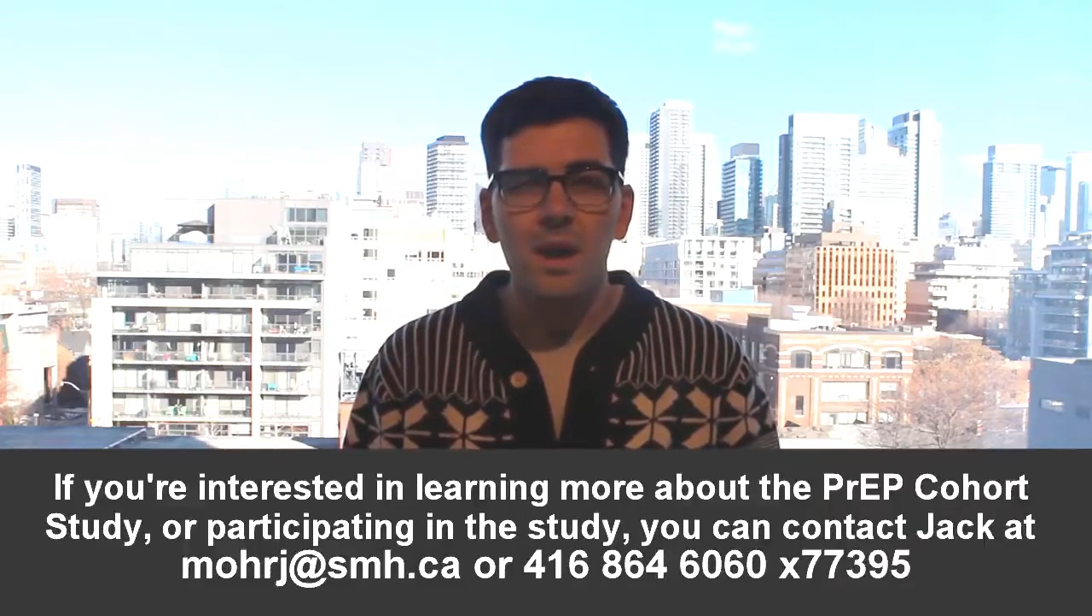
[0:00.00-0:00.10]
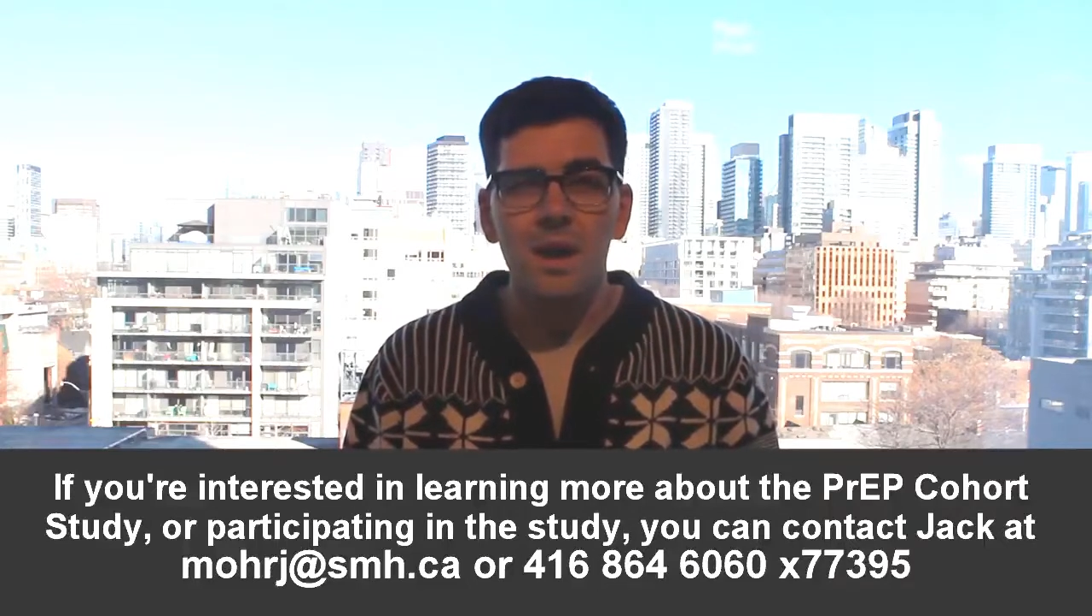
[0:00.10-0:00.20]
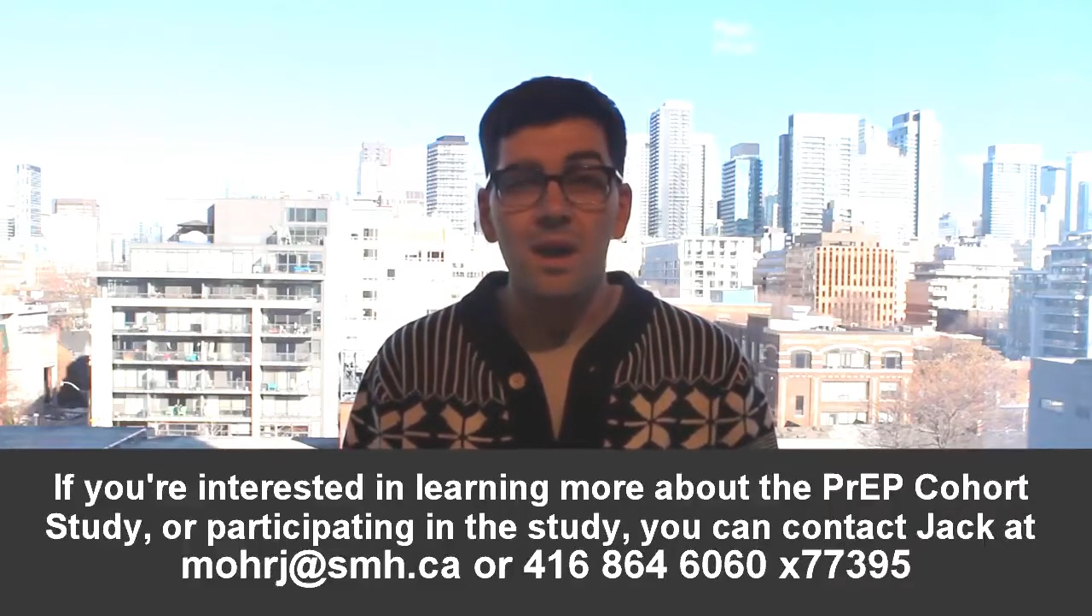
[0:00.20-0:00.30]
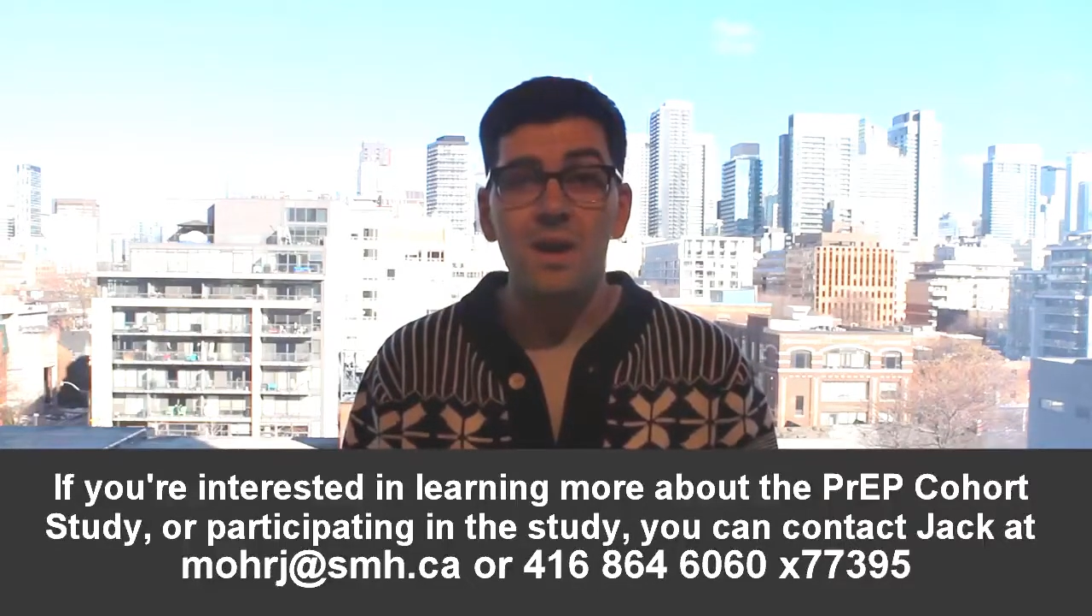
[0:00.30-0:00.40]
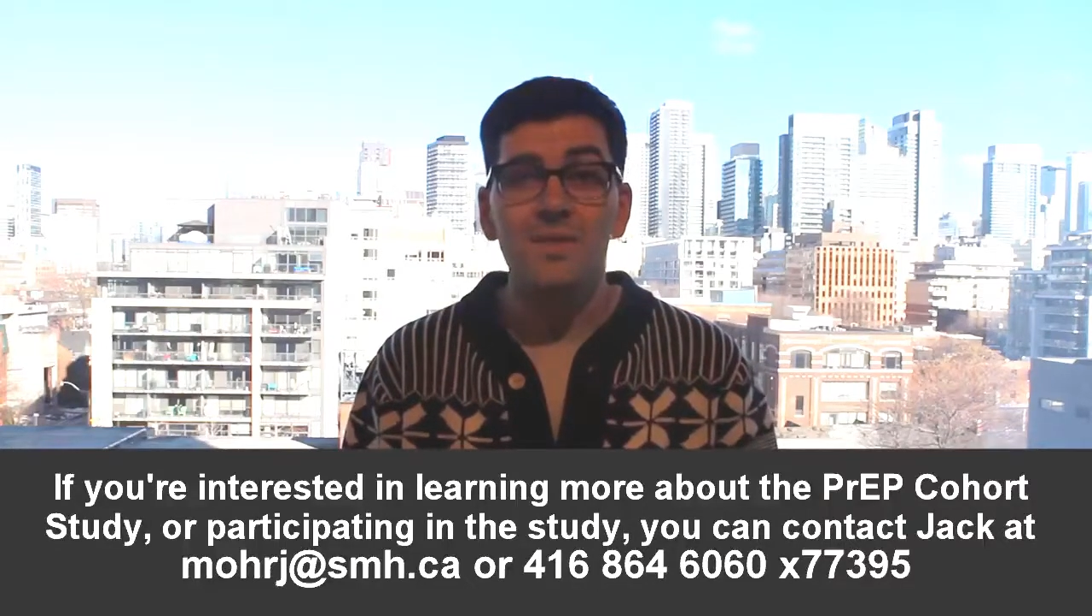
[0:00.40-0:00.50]

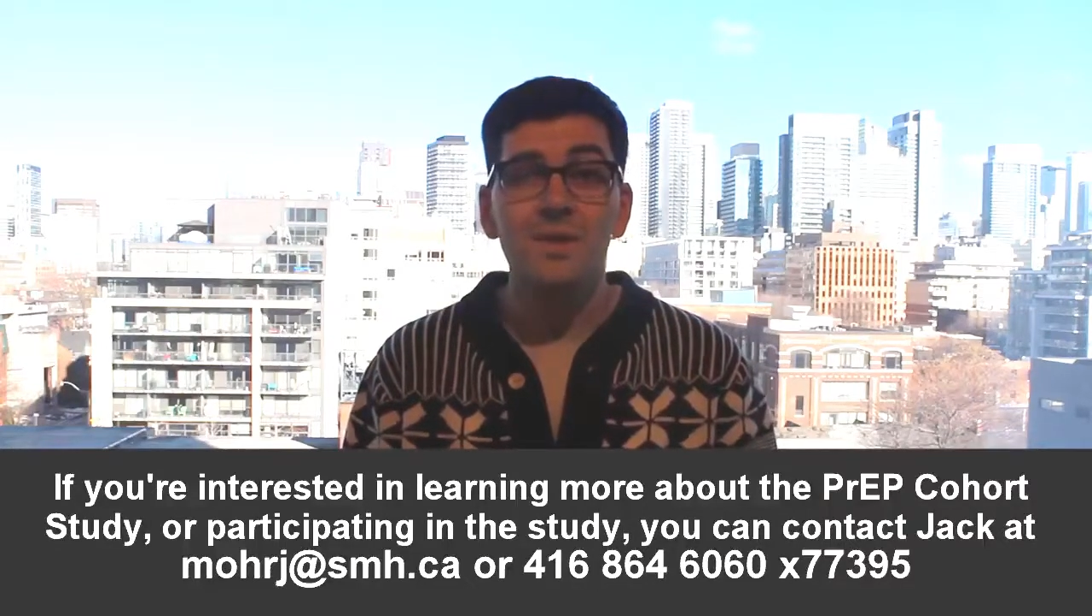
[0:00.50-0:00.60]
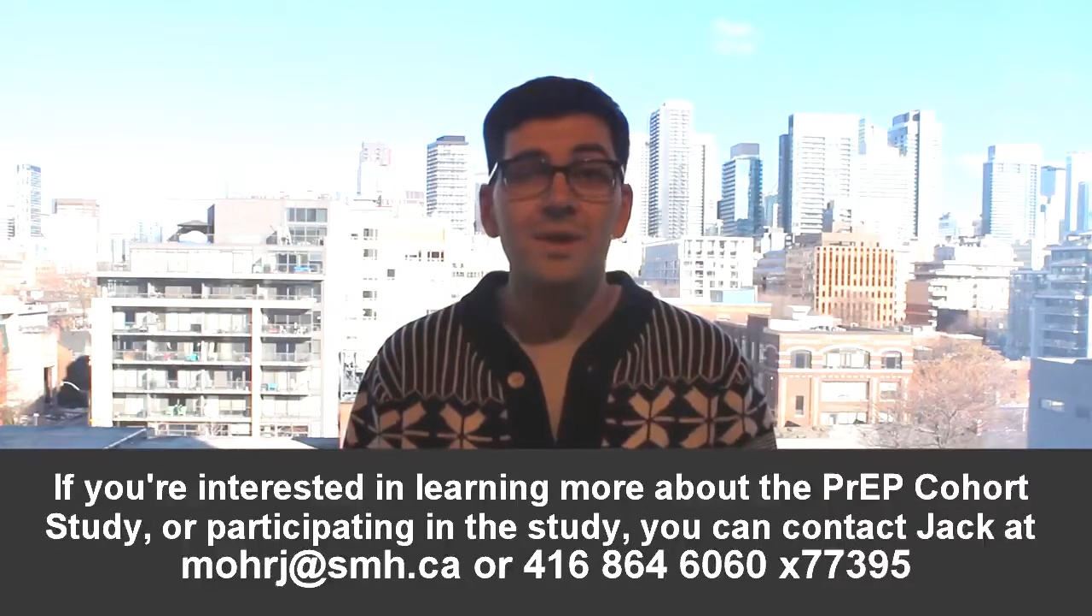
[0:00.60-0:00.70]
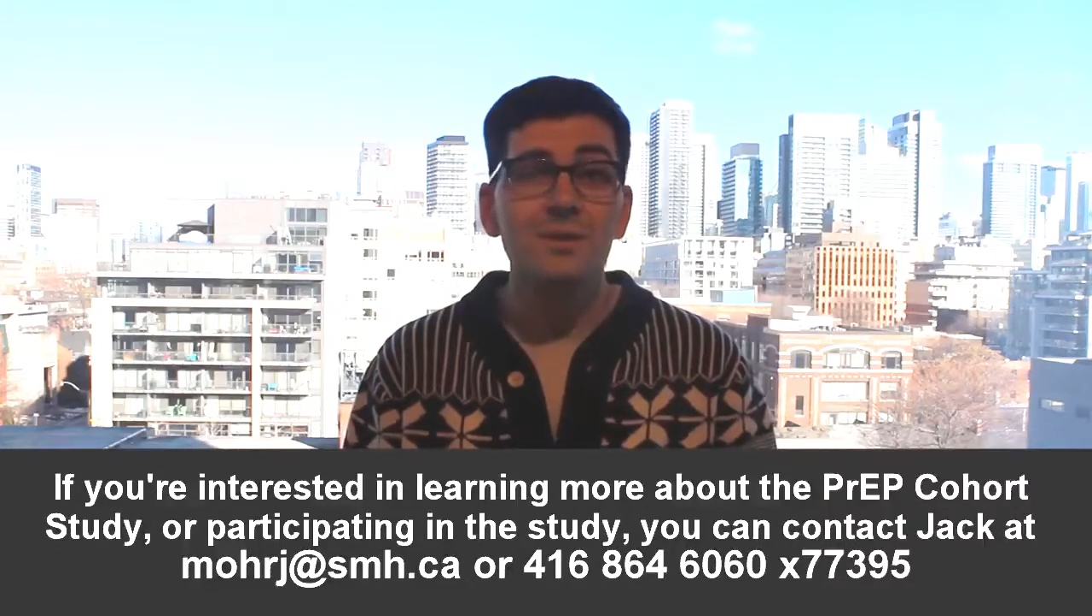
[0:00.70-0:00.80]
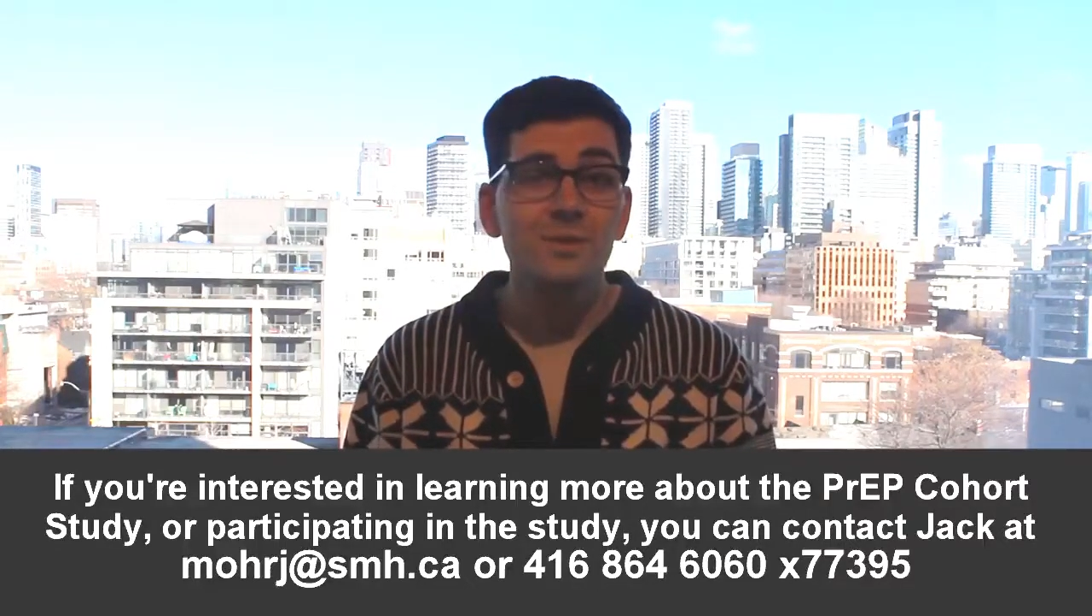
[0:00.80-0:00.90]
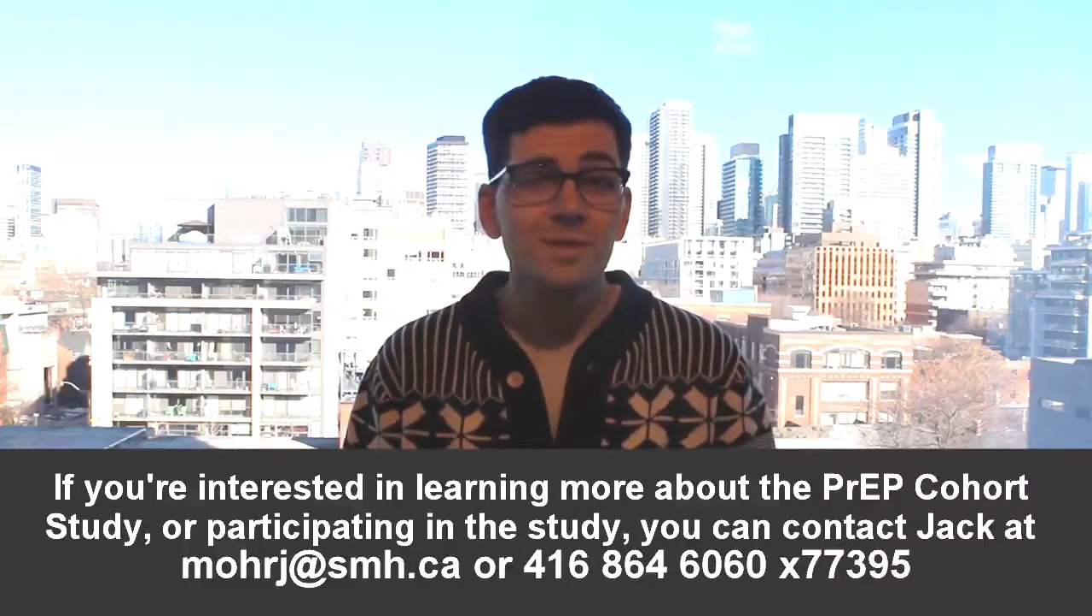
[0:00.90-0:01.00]
If you're
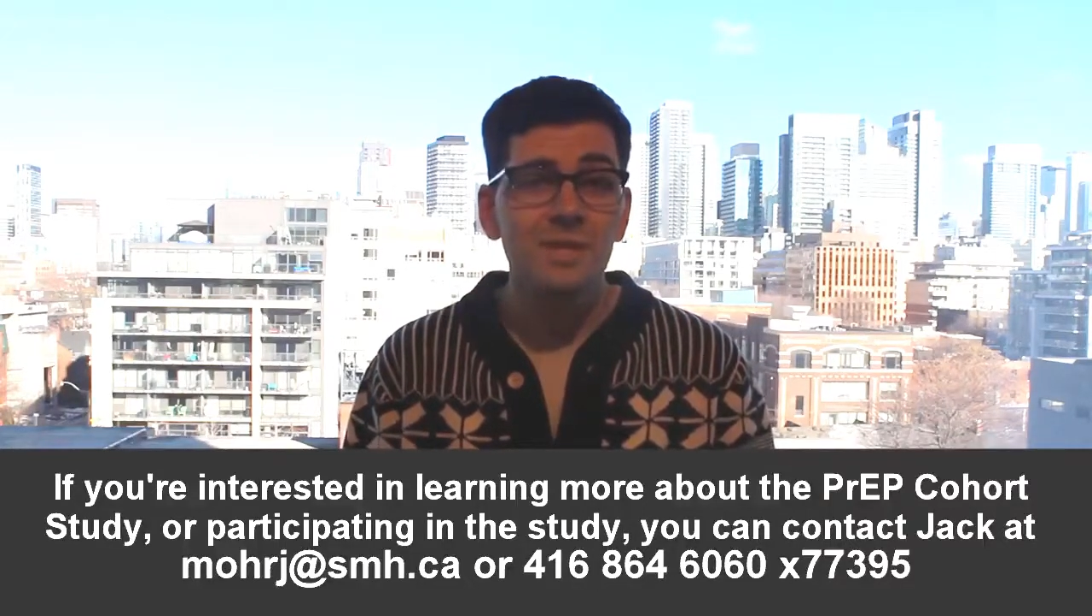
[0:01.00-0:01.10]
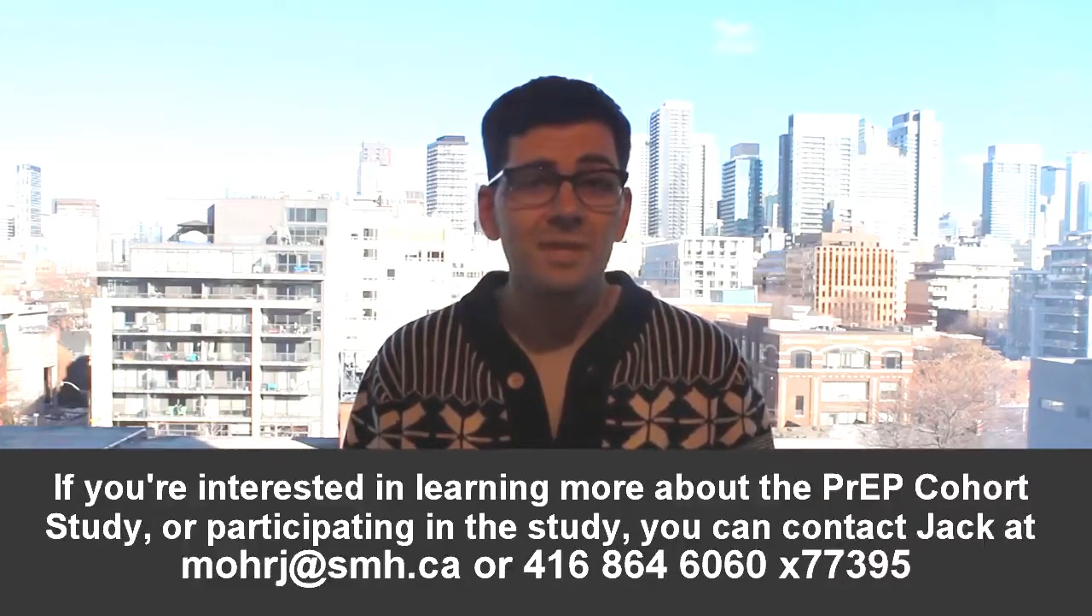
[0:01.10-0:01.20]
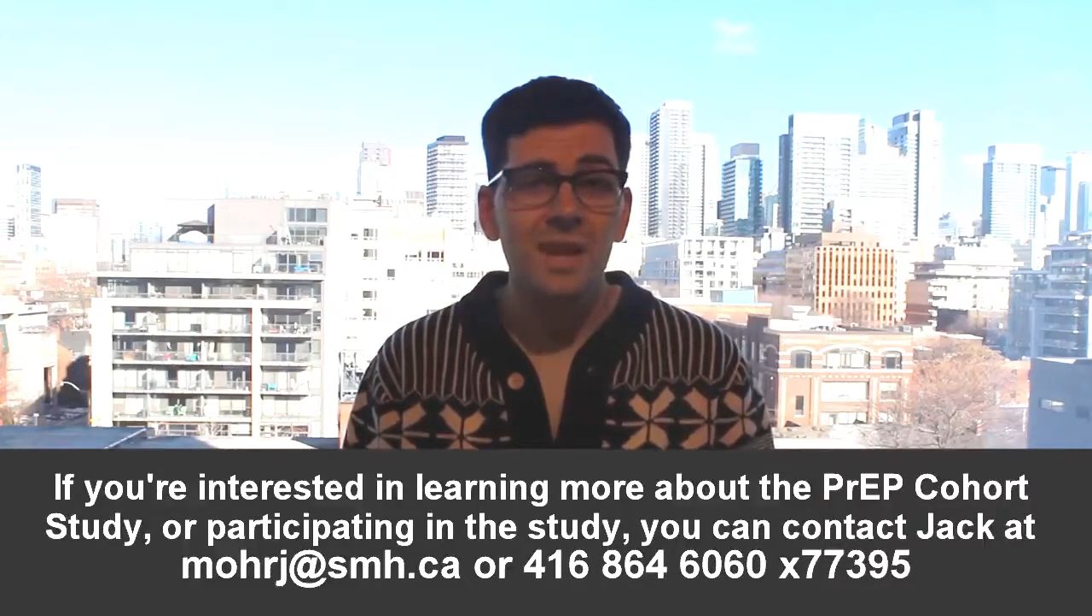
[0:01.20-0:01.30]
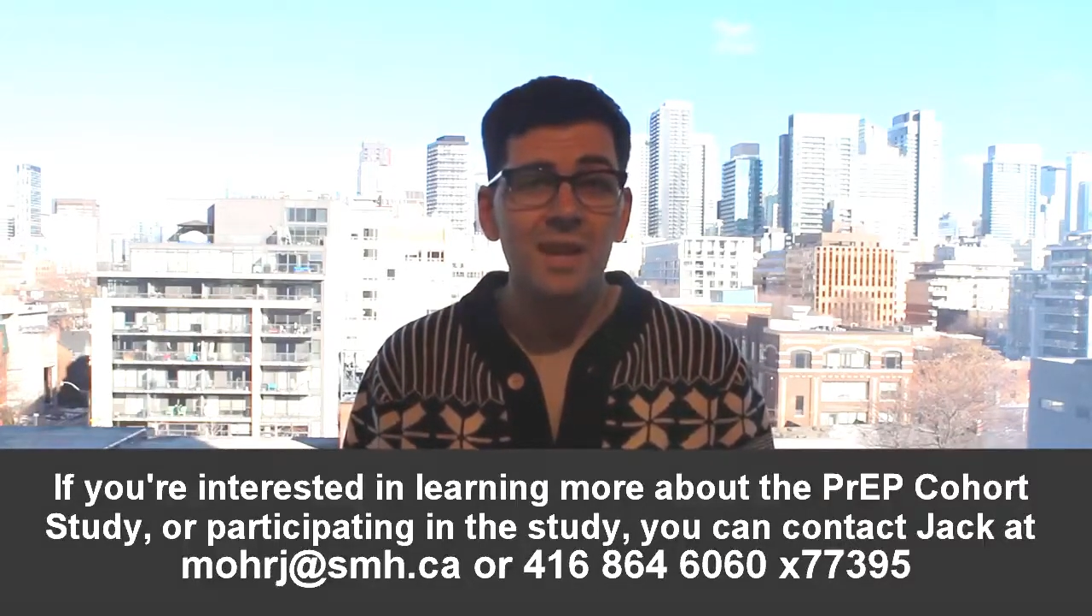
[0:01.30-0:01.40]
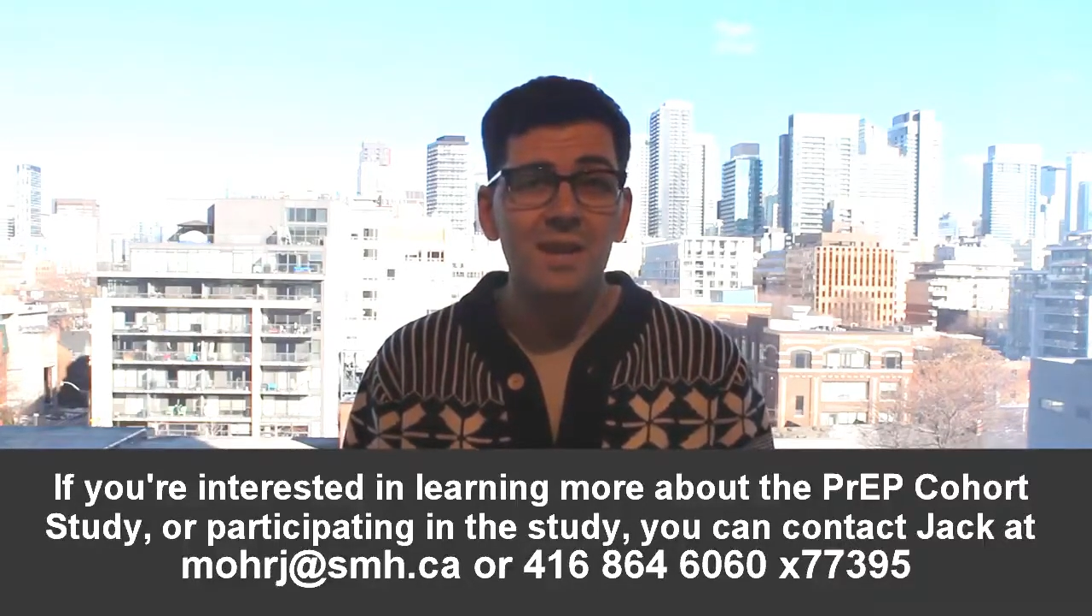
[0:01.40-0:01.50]
interested
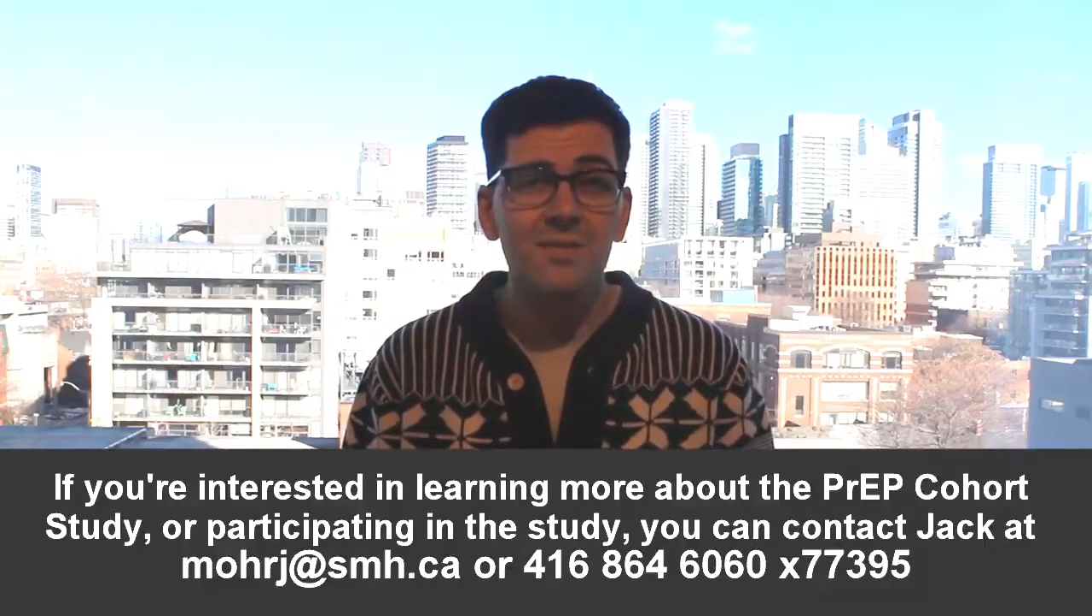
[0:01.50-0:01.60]
in getting